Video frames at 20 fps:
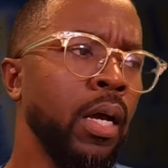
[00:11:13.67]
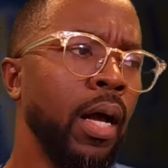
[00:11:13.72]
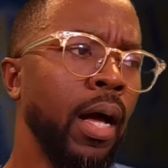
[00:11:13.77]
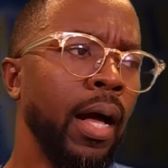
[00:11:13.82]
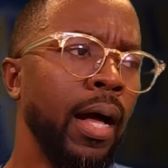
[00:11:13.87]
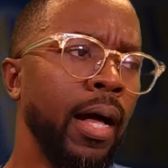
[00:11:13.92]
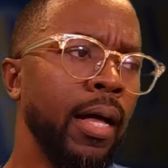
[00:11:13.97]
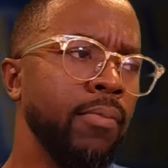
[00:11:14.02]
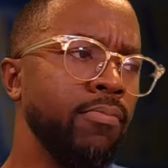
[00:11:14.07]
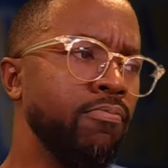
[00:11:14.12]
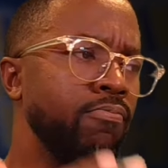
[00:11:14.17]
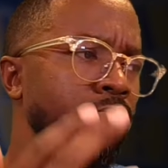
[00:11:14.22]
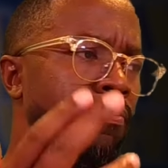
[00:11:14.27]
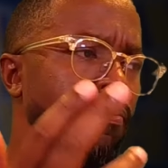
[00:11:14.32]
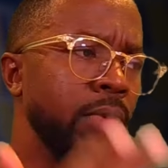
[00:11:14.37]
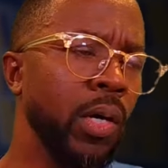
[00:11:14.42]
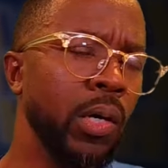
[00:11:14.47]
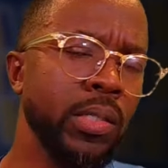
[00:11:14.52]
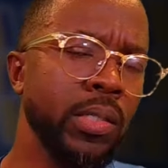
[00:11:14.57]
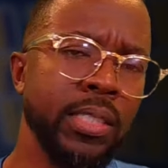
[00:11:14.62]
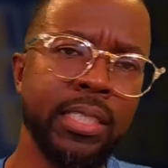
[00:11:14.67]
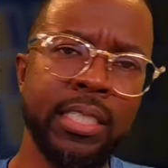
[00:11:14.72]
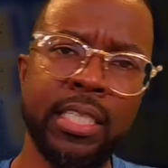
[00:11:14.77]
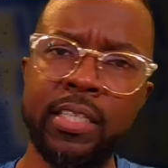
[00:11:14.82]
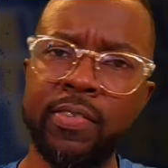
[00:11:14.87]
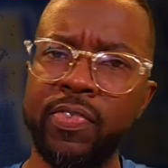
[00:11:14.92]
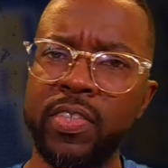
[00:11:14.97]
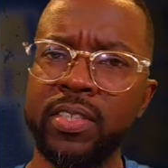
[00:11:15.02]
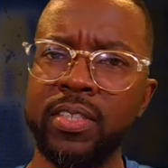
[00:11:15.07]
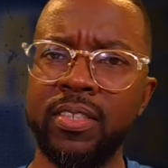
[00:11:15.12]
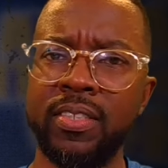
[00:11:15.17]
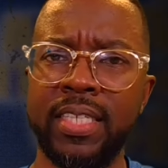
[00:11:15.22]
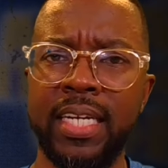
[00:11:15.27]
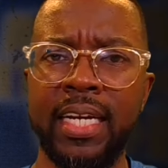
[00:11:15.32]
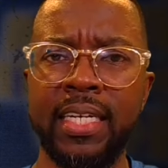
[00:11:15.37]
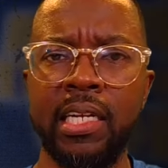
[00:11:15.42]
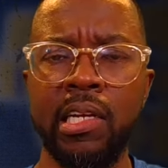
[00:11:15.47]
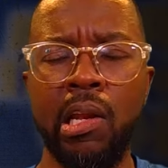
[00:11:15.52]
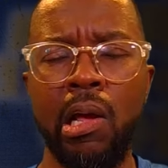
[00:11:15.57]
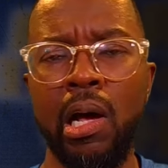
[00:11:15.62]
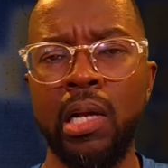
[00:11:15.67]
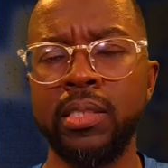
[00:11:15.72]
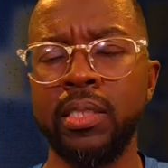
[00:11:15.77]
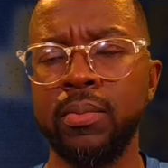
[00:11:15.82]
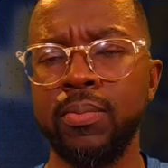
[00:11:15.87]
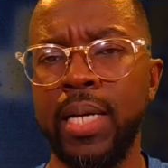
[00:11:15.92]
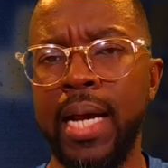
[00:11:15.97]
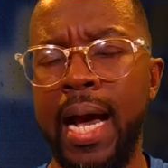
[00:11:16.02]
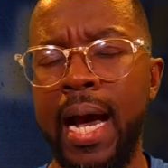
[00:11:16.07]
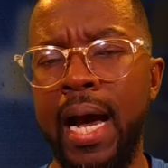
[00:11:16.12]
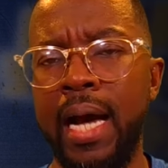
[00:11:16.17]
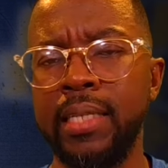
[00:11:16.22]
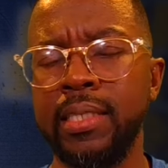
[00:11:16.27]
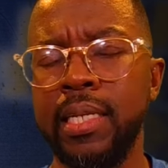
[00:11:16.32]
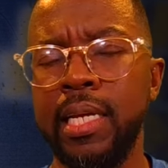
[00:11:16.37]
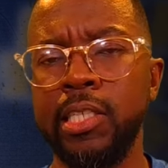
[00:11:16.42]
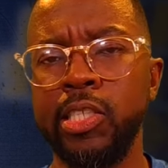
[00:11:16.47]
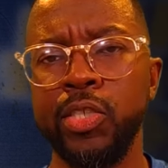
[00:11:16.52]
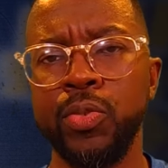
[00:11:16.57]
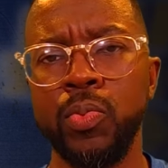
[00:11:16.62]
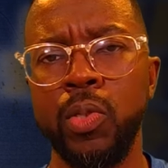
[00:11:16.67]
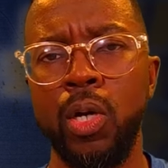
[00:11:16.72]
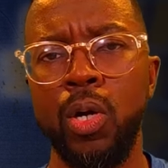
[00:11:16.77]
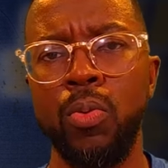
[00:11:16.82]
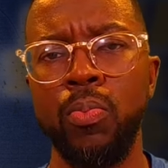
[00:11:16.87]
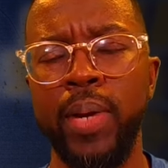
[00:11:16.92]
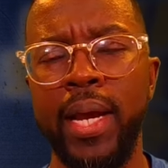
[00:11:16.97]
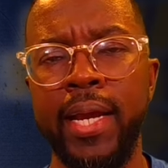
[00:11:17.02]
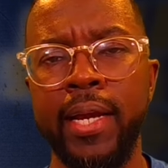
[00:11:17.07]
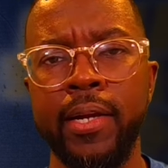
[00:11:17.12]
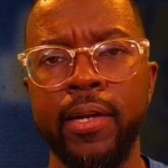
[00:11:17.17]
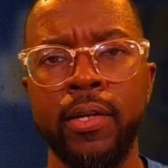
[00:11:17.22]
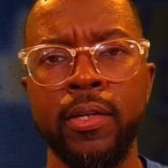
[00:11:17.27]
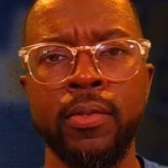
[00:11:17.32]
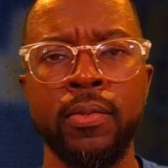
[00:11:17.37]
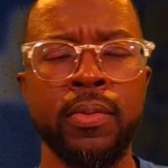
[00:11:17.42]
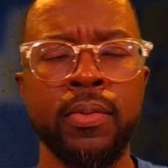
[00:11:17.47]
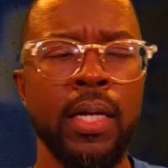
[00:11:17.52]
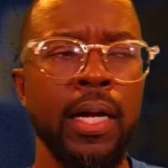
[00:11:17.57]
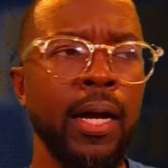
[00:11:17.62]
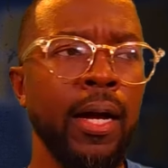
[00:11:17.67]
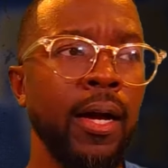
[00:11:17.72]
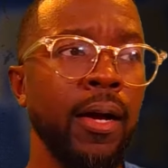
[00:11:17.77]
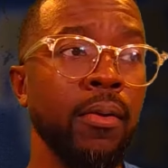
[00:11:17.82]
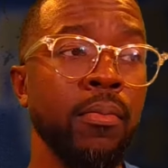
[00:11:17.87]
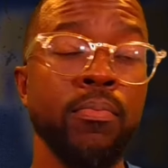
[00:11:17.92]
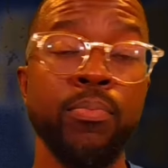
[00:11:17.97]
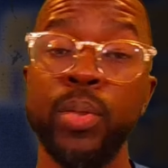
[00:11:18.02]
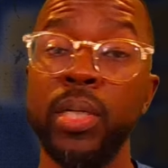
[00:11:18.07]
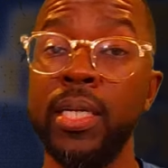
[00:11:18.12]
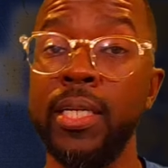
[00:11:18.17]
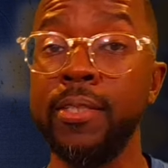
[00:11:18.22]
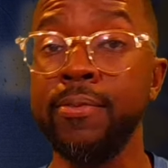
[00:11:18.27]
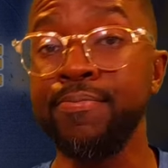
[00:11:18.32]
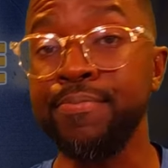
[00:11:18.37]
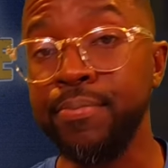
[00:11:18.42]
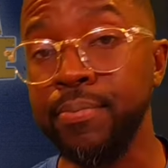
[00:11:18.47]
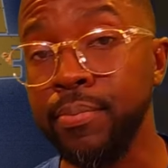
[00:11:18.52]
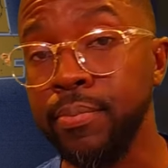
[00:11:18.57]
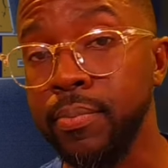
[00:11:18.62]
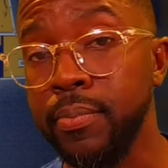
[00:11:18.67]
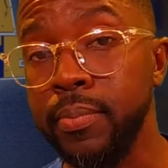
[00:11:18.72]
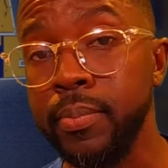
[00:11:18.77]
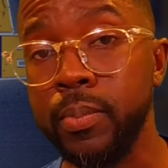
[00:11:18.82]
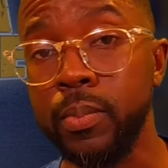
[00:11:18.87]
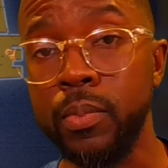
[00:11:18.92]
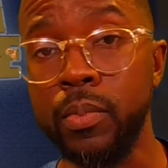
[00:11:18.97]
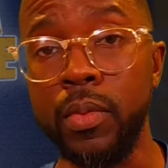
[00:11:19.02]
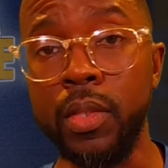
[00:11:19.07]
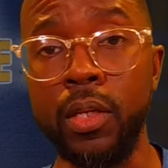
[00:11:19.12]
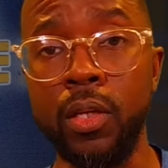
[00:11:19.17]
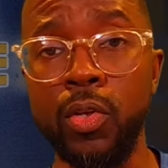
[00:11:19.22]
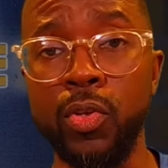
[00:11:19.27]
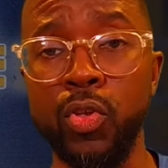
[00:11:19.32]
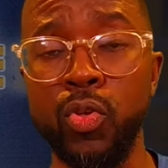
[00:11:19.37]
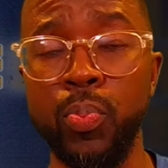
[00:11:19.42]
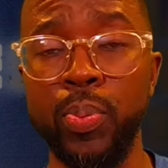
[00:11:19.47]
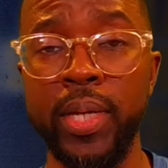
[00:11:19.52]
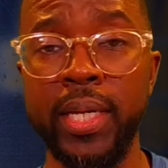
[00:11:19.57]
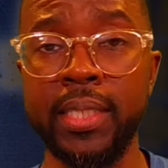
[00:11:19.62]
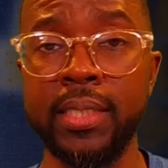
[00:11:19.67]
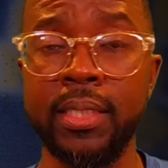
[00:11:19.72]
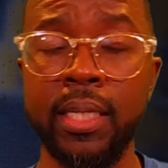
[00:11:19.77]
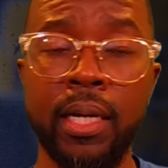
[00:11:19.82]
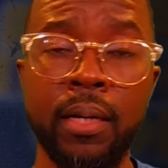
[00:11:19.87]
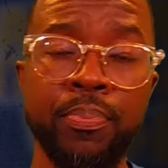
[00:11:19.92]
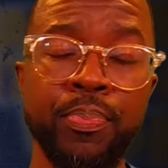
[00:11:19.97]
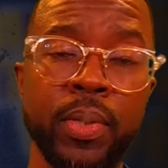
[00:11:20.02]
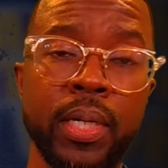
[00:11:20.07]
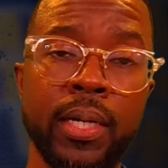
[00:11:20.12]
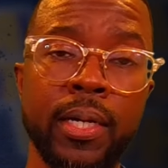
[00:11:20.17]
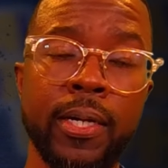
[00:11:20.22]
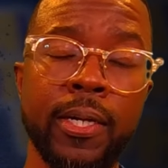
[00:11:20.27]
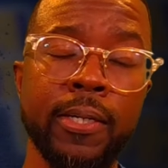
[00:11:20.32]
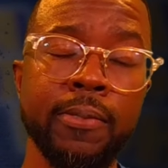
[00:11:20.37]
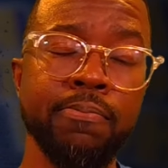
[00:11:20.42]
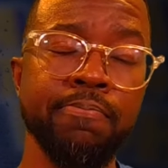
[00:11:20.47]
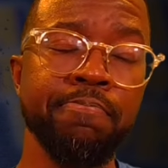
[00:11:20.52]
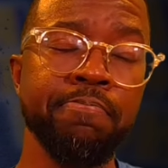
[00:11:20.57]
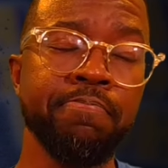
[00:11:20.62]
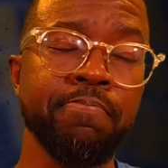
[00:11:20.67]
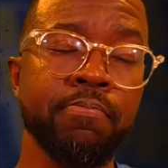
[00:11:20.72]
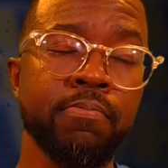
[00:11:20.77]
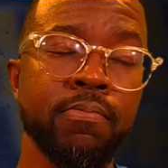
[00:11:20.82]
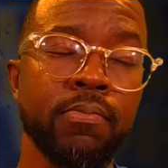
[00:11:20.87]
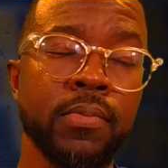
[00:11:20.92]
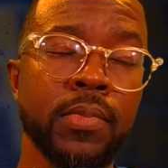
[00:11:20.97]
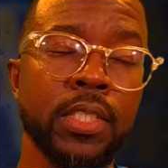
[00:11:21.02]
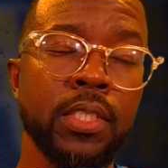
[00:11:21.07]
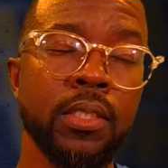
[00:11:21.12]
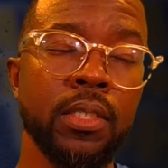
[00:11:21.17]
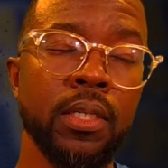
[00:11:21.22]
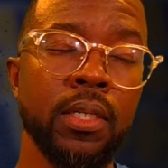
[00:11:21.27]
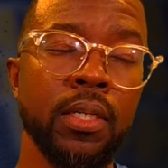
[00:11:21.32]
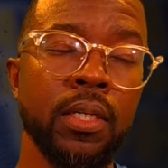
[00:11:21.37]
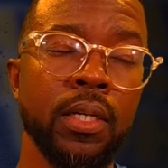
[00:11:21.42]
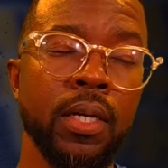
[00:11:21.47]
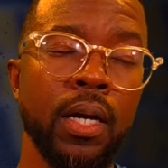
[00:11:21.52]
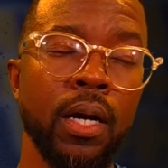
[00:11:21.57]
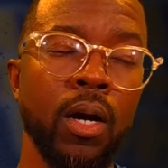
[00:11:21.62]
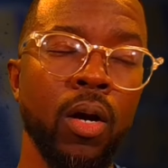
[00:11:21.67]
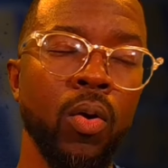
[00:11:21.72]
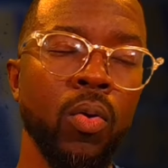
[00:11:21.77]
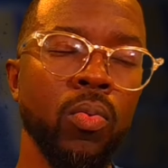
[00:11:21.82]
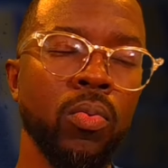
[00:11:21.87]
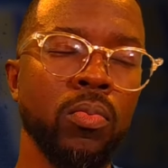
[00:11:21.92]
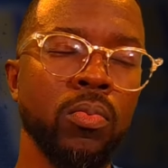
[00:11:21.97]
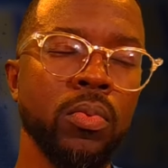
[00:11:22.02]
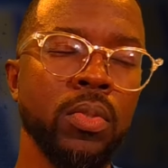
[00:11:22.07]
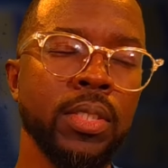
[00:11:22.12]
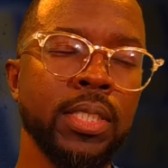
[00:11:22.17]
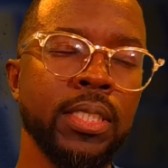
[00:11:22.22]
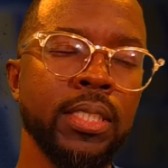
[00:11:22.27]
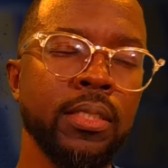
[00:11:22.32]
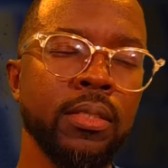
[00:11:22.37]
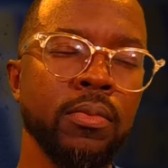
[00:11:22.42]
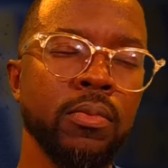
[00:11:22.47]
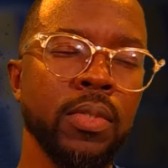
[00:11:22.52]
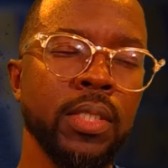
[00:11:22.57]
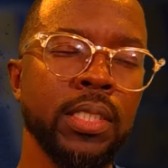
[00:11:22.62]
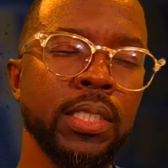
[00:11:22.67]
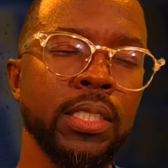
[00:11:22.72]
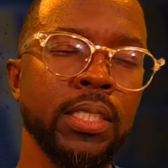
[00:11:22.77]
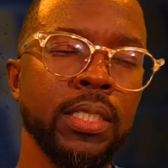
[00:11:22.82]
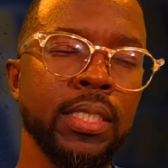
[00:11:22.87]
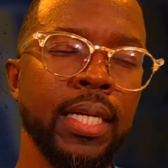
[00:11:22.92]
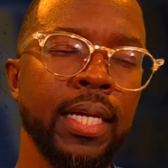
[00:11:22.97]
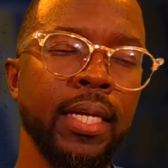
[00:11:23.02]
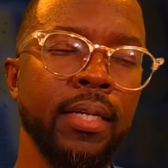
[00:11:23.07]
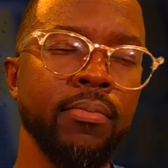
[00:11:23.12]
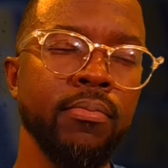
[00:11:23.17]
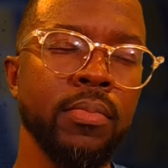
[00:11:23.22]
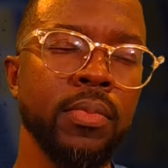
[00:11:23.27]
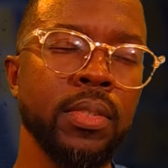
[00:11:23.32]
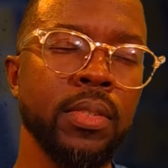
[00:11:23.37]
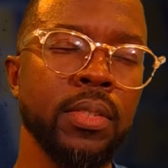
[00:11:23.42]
On the defensive side, they lost some guys like Jerome Baker, but you picked up. What's his name?